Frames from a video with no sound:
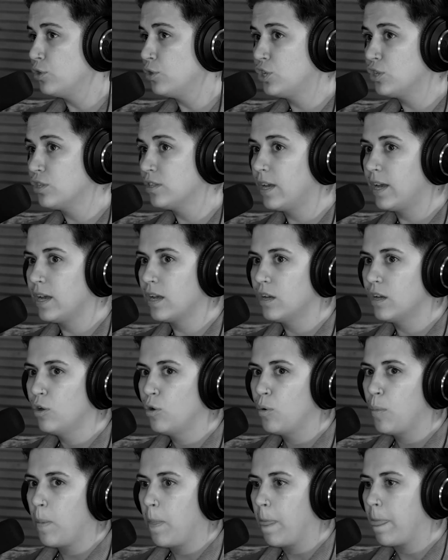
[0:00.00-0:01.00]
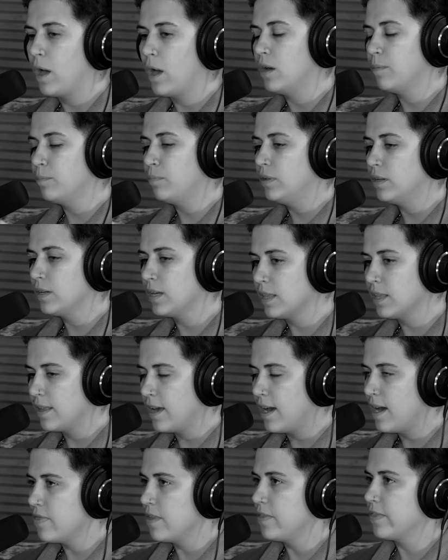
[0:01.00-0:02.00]
So it's just like unplugging
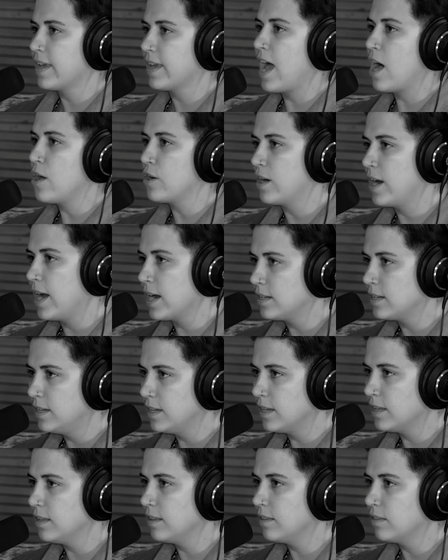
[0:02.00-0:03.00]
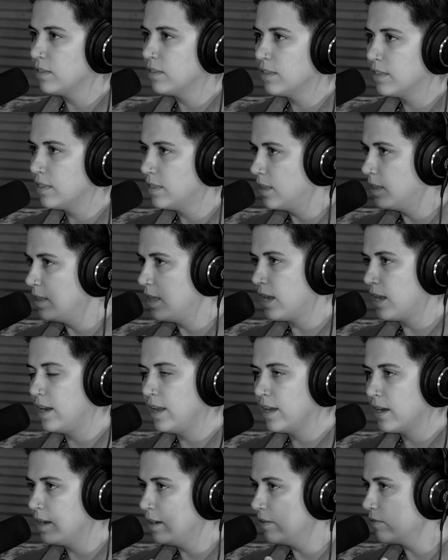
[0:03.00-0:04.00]
that and then the counteracting that
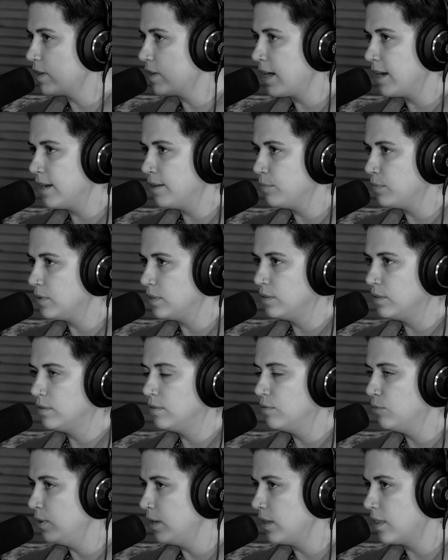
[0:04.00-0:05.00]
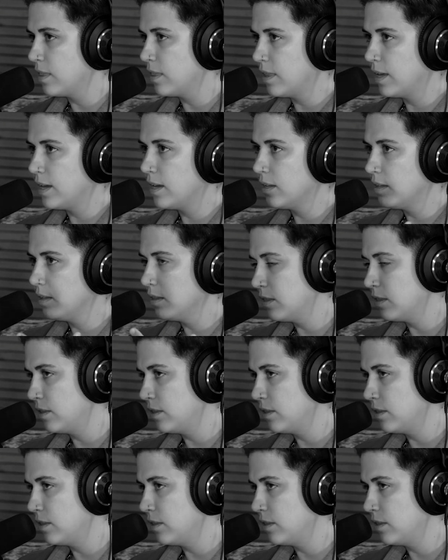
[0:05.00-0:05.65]
negative crap with like